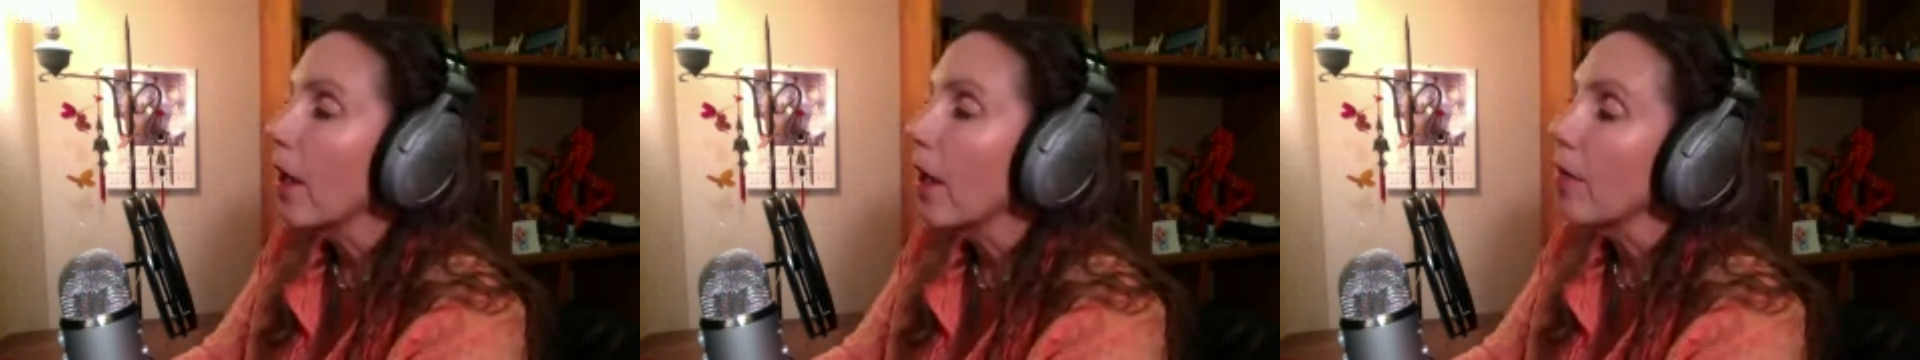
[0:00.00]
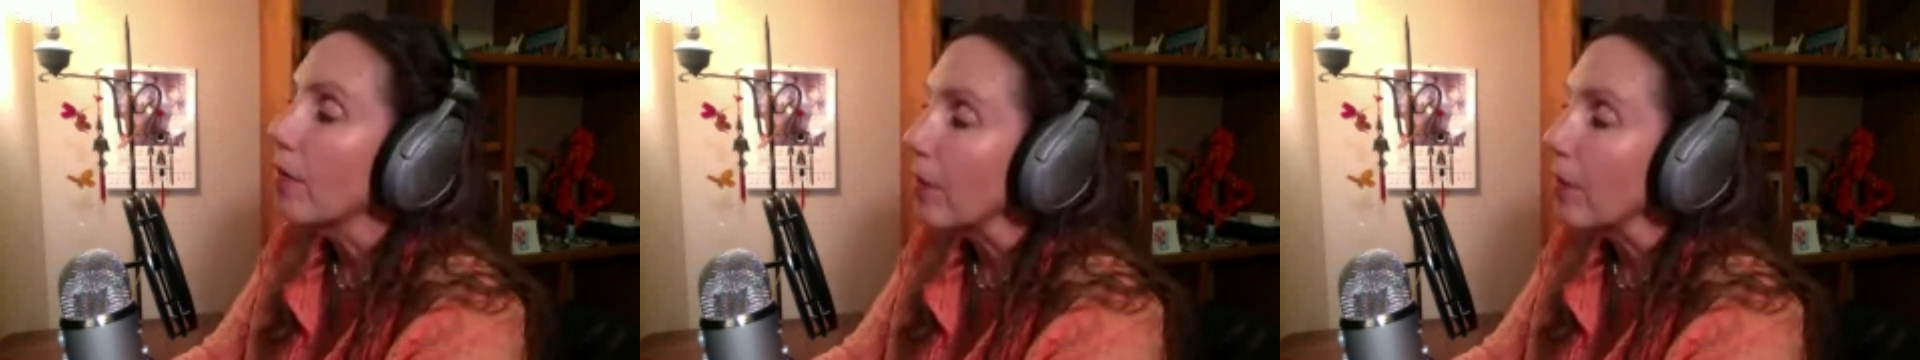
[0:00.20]

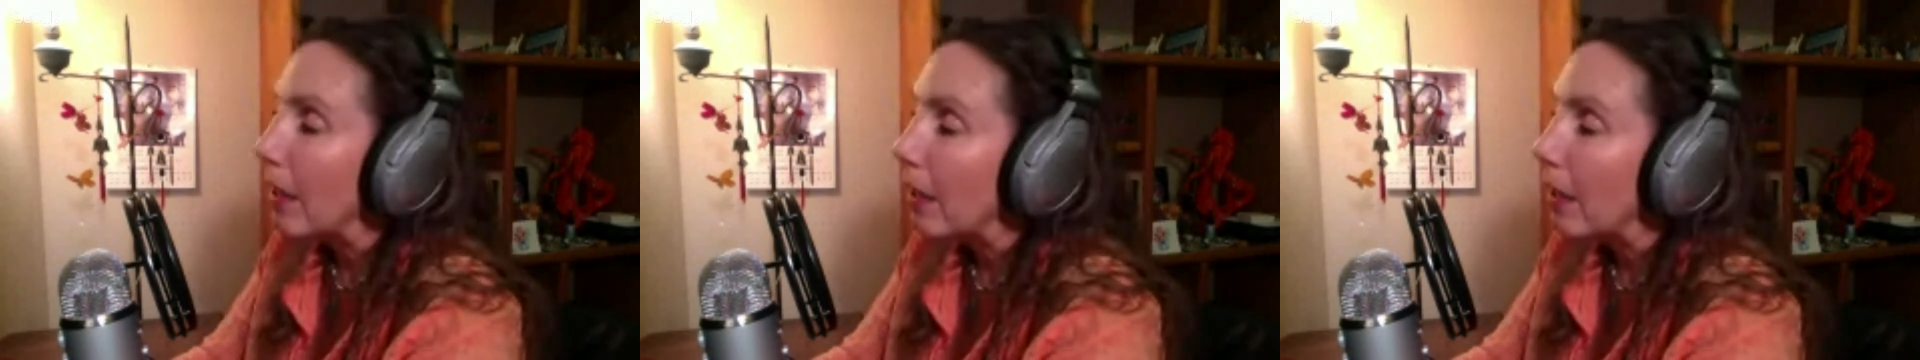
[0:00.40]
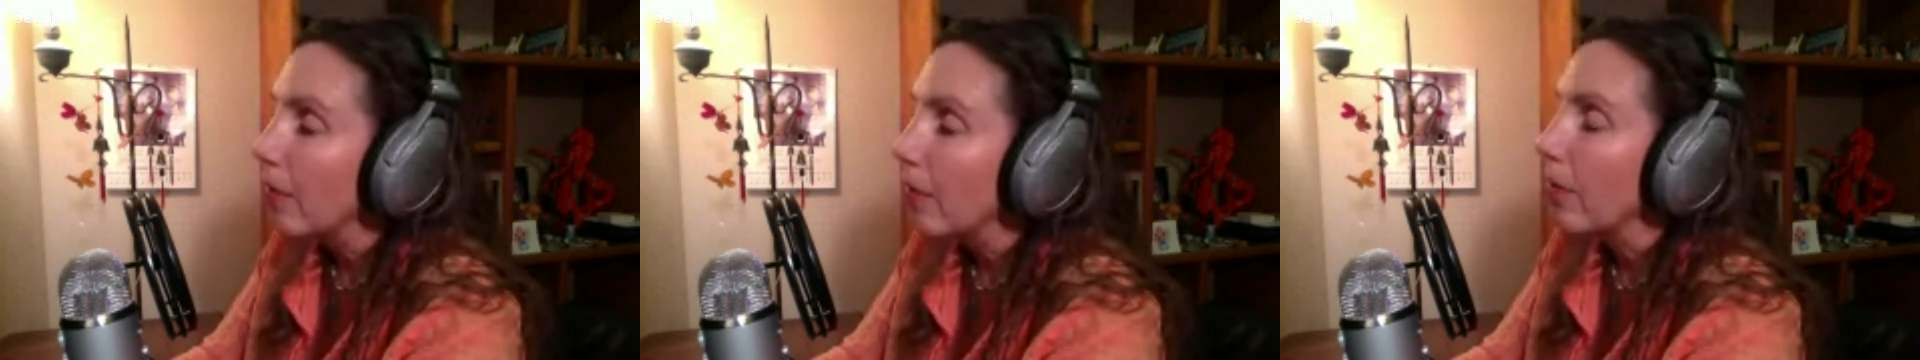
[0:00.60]
of
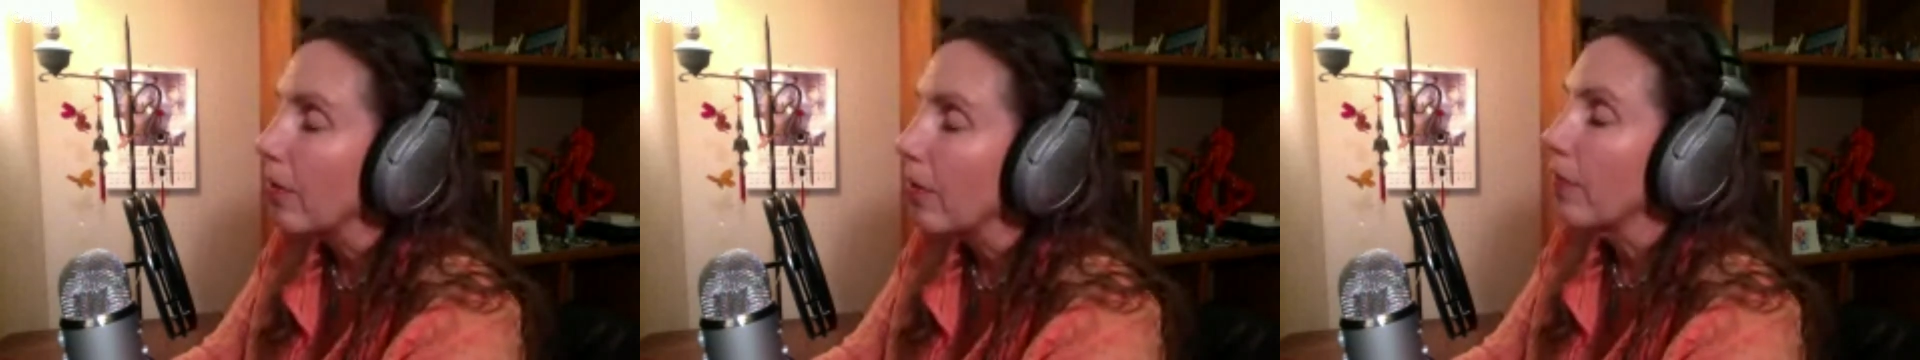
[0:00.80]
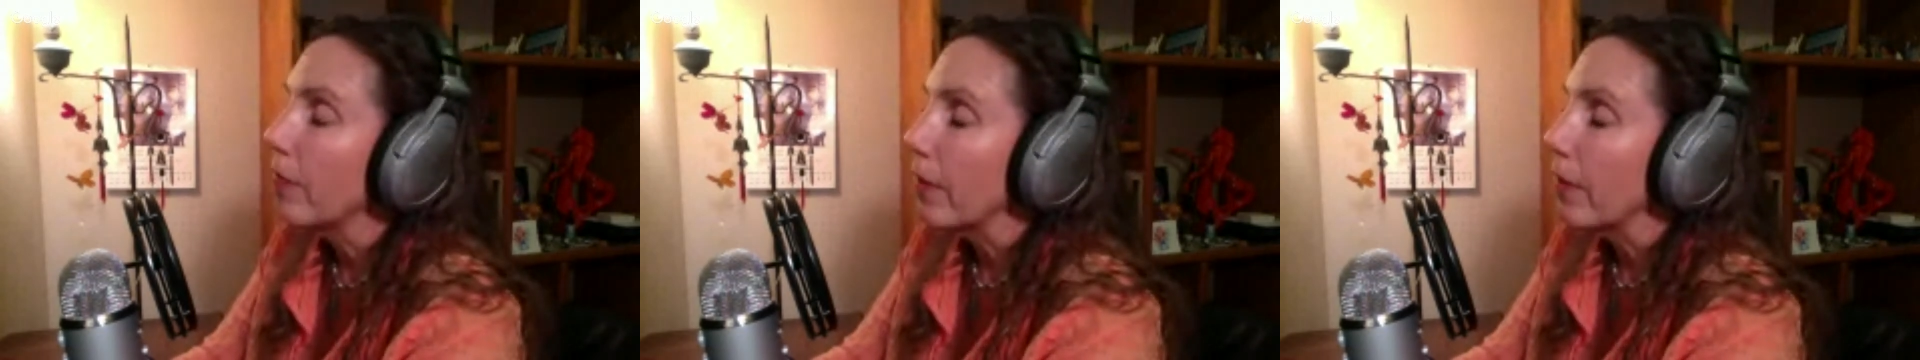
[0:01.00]
love, of
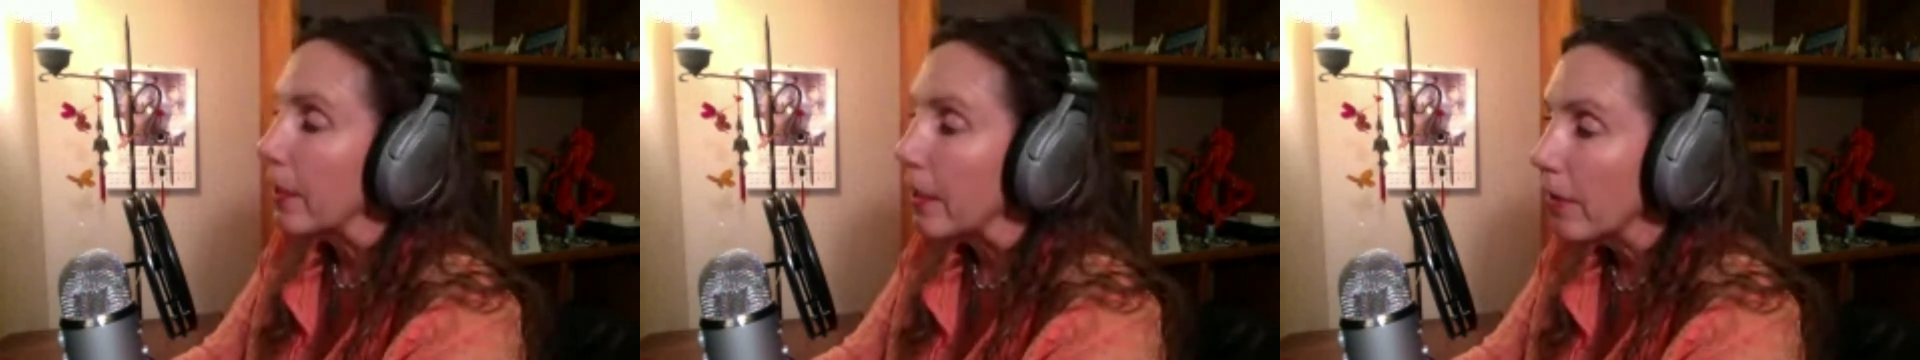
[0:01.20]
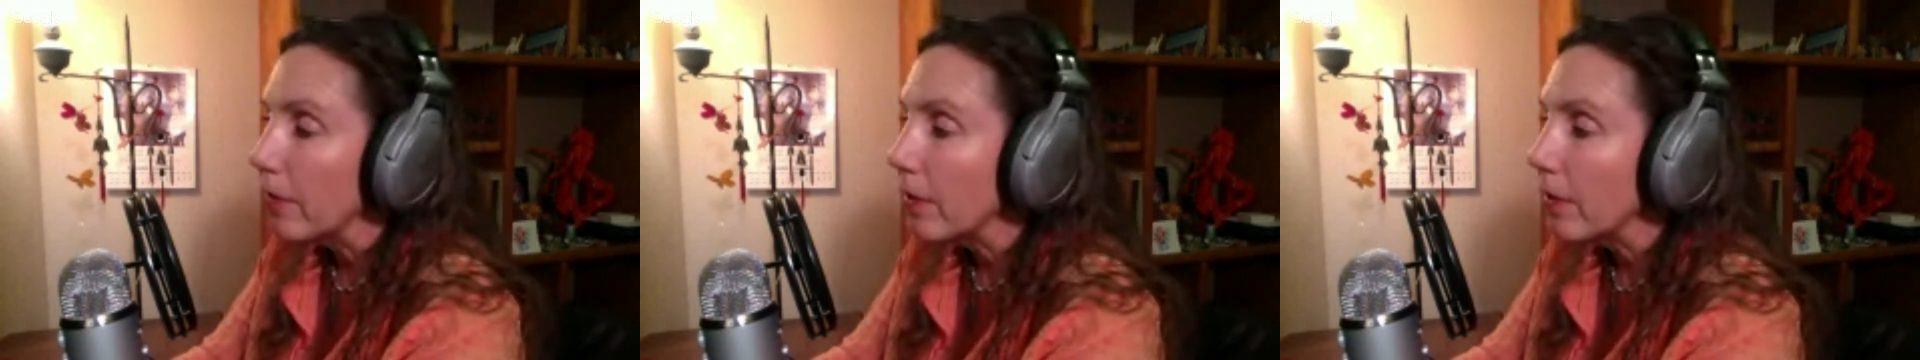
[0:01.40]

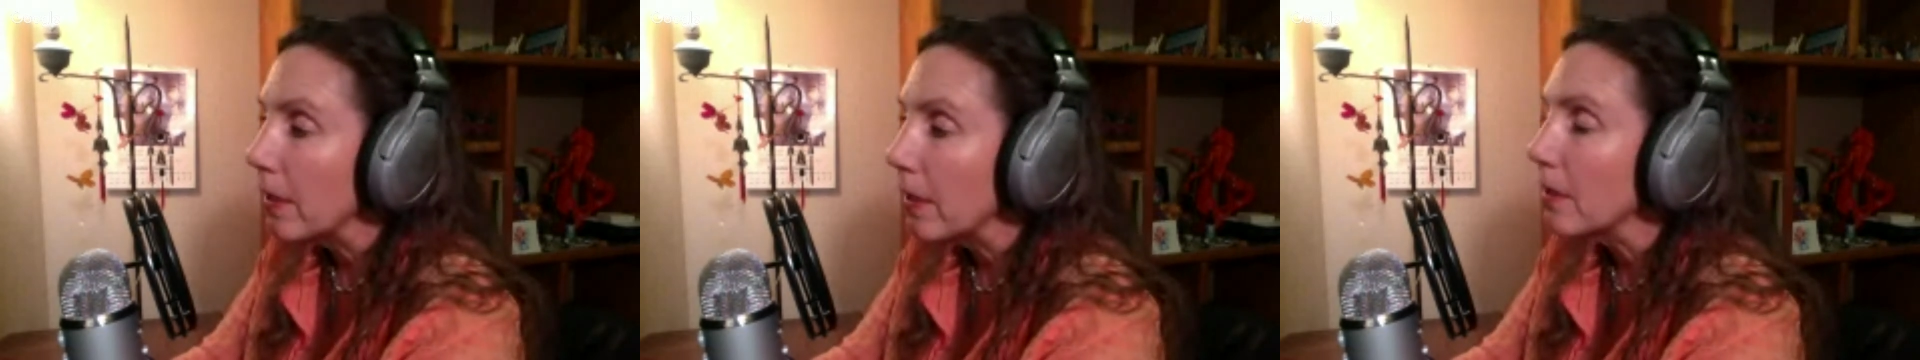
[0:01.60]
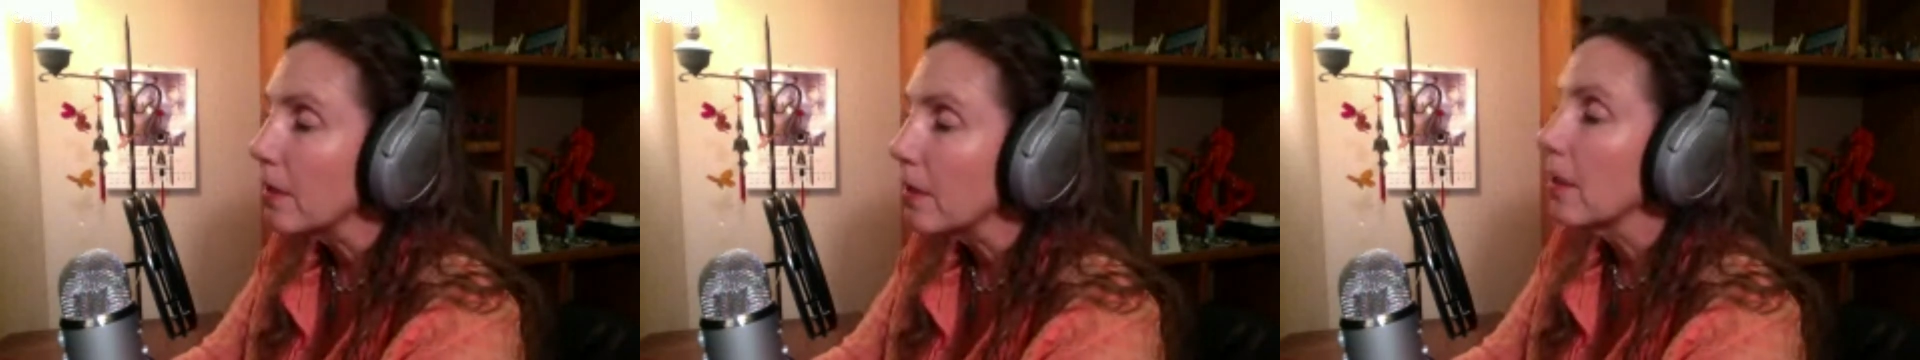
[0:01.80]

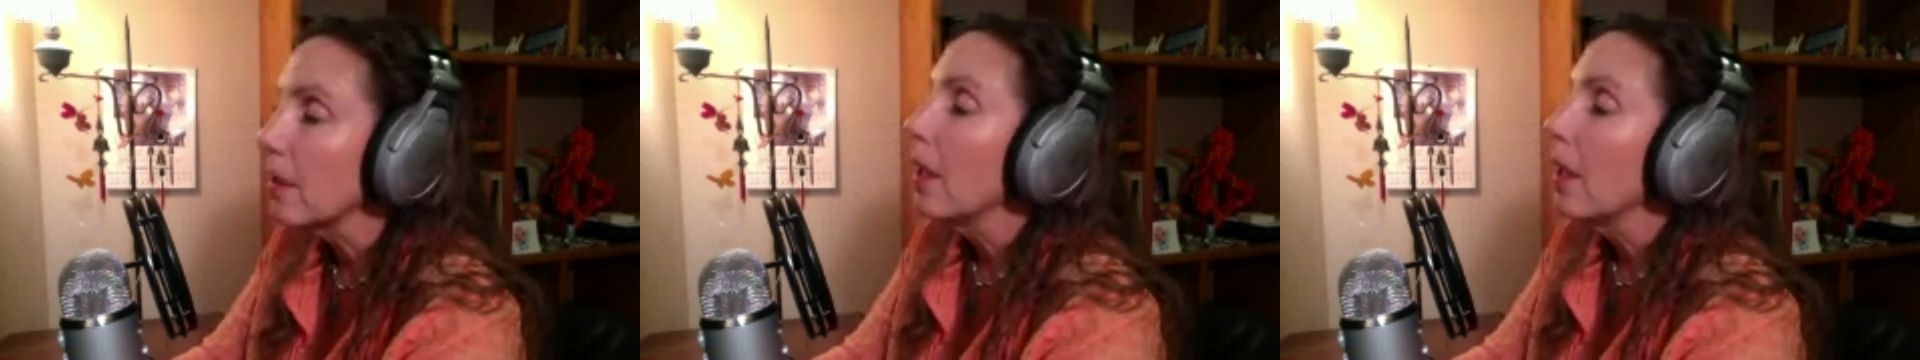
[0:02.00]
forgiveness,